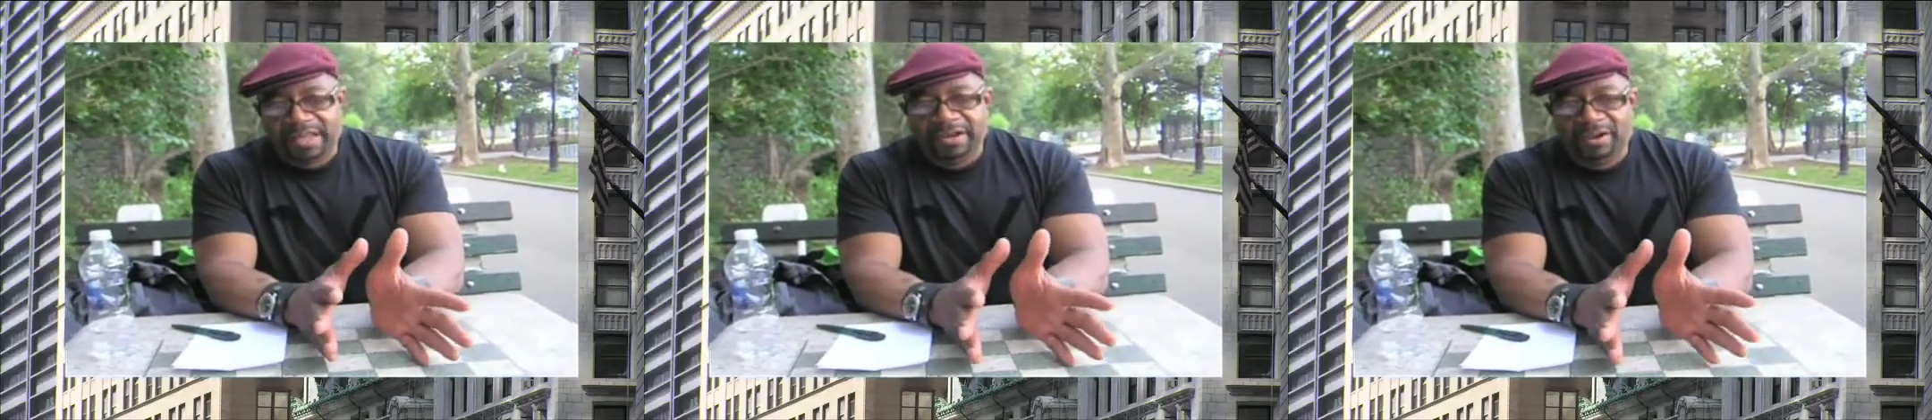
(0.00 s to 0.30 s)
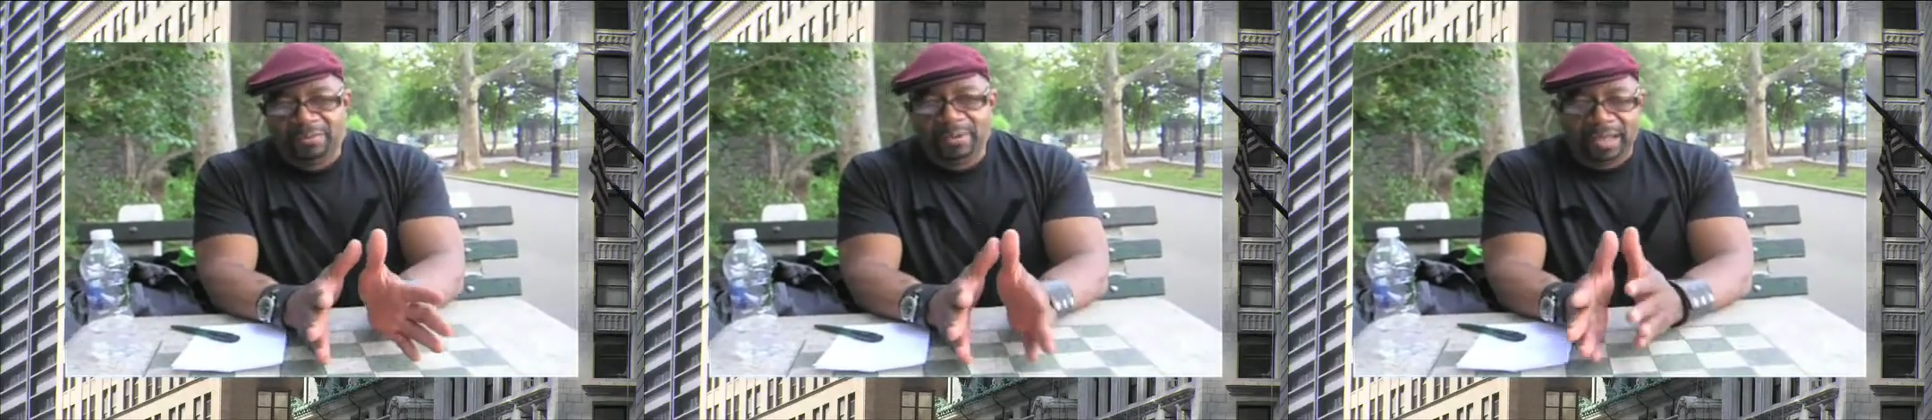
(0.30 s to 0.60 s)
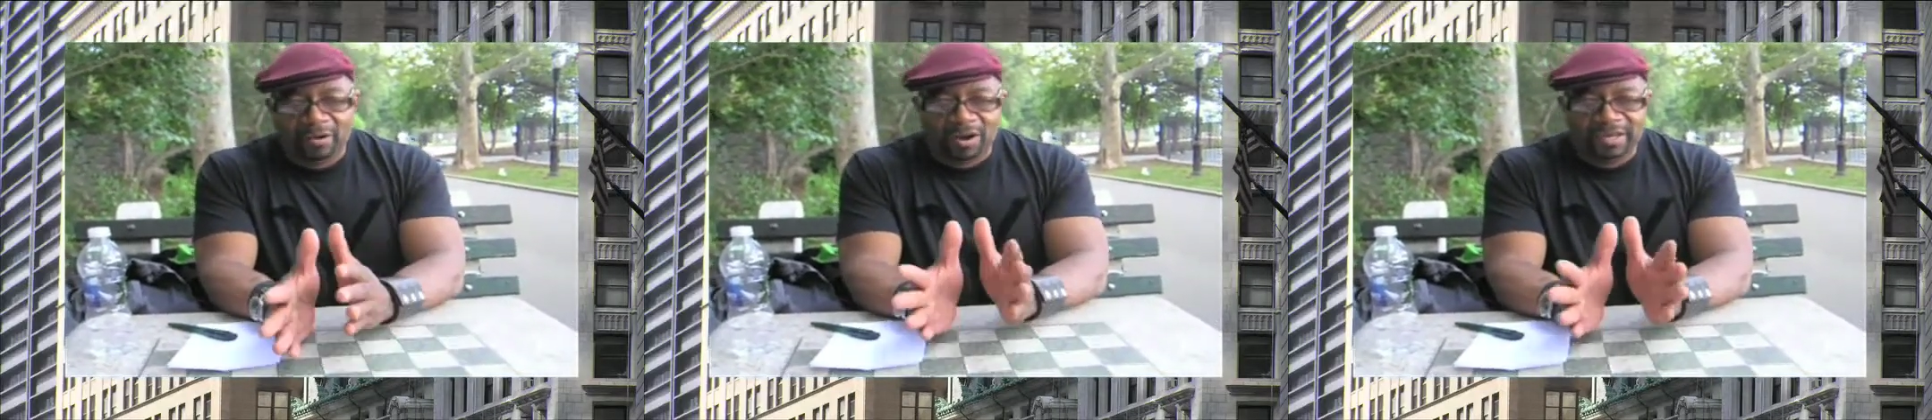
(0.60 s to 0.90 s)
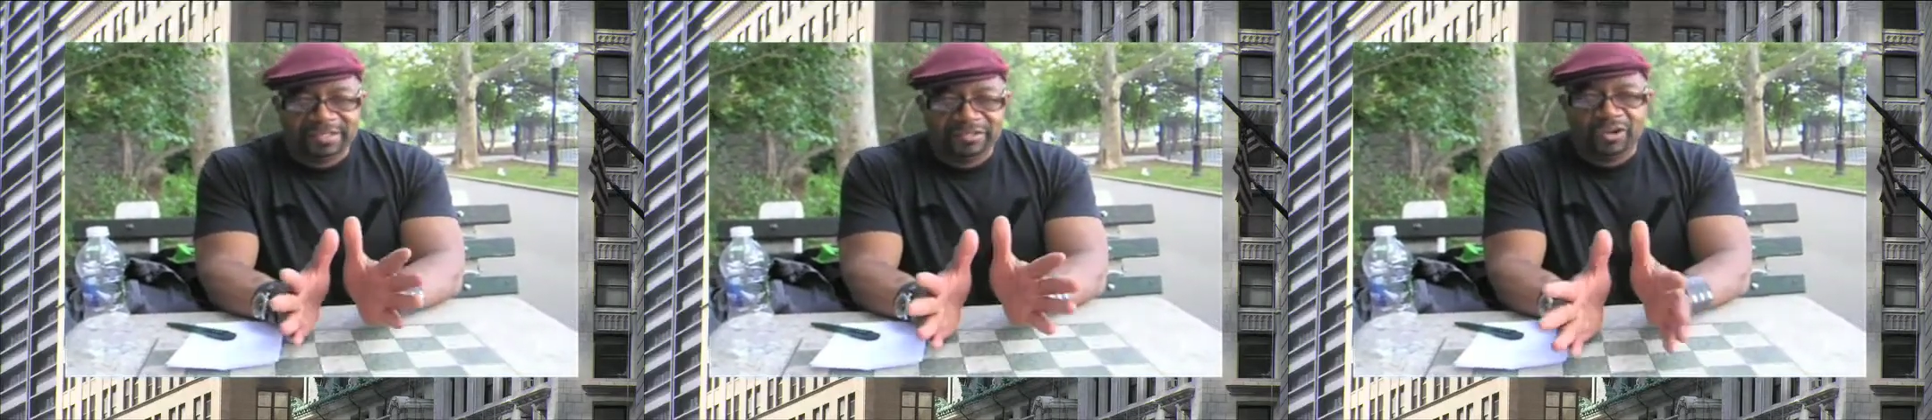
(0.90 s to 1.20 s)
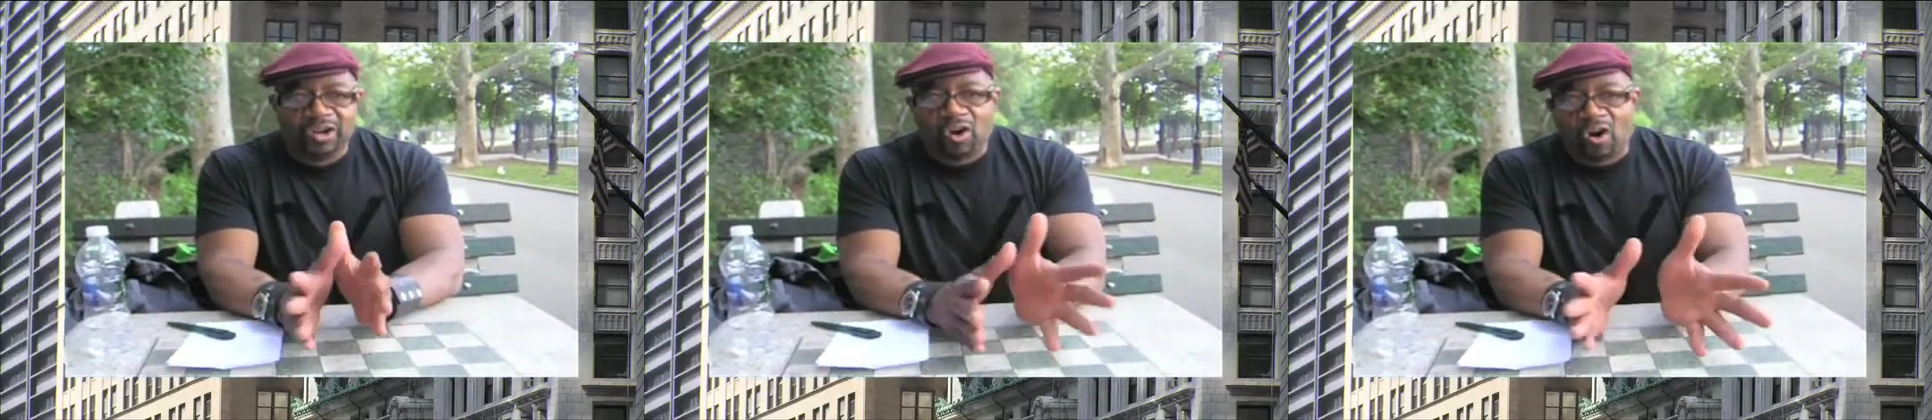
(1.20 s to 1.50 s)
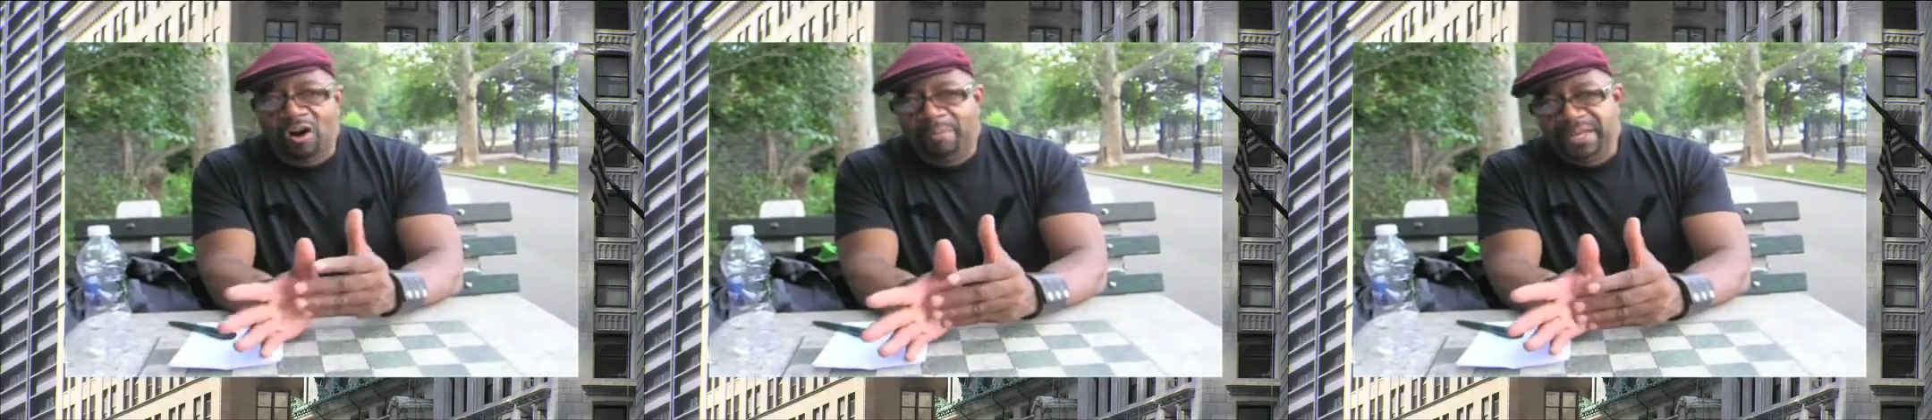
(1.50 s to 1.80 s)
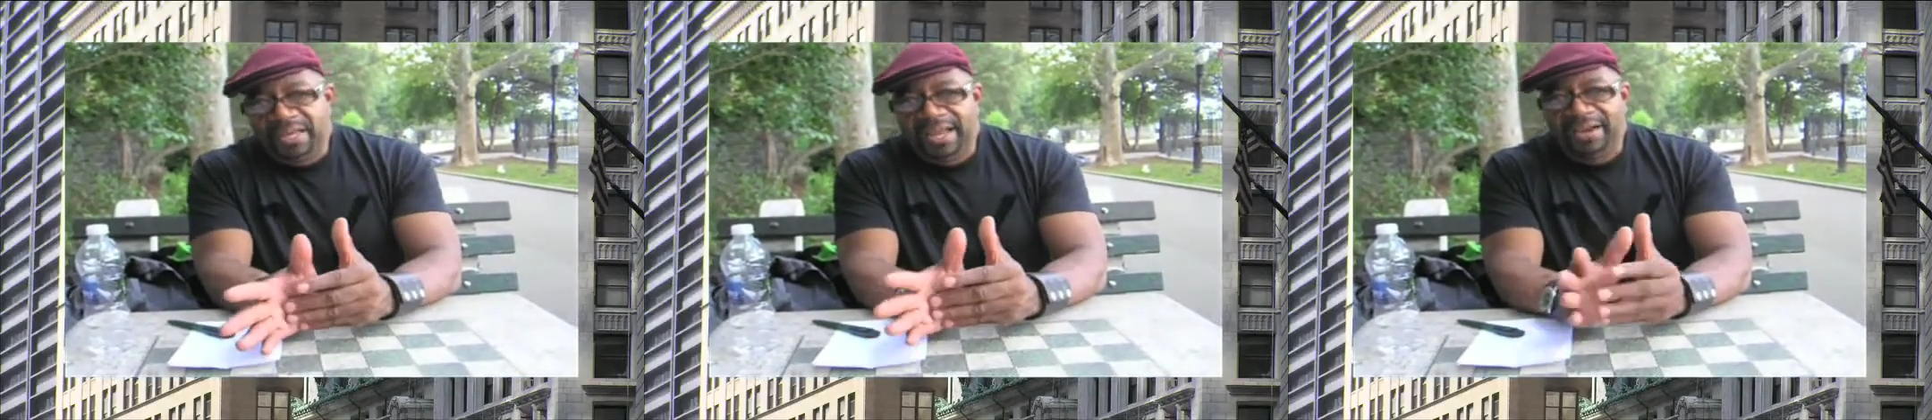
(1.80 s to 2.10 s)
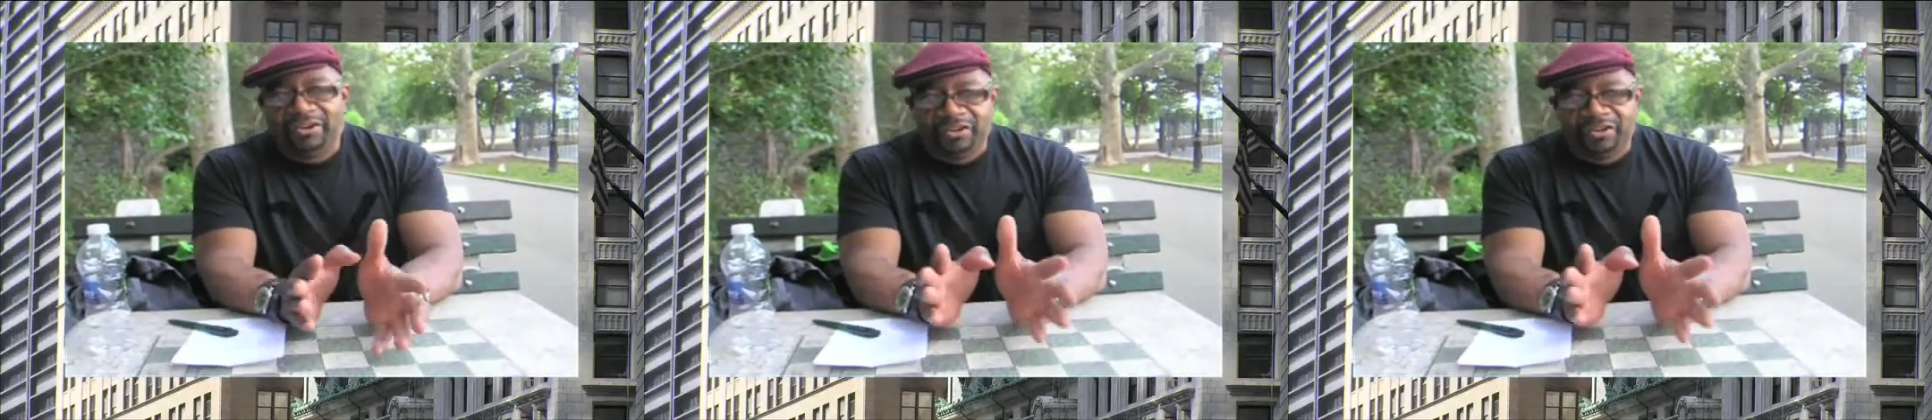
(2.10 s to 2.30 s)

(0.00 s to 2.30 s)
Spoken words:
you can call me later.